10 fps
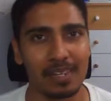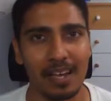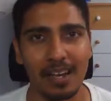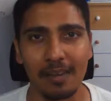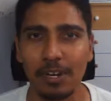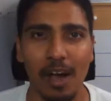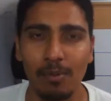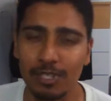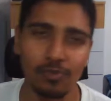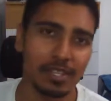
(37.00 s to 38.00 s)
I
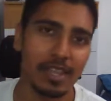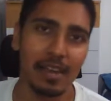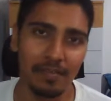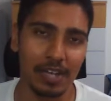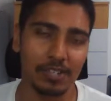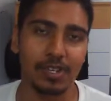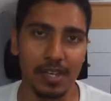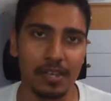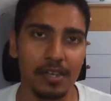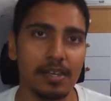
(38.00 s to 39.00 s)
wasn't really that invested
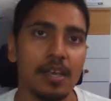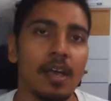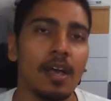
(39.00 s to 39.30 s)
in it.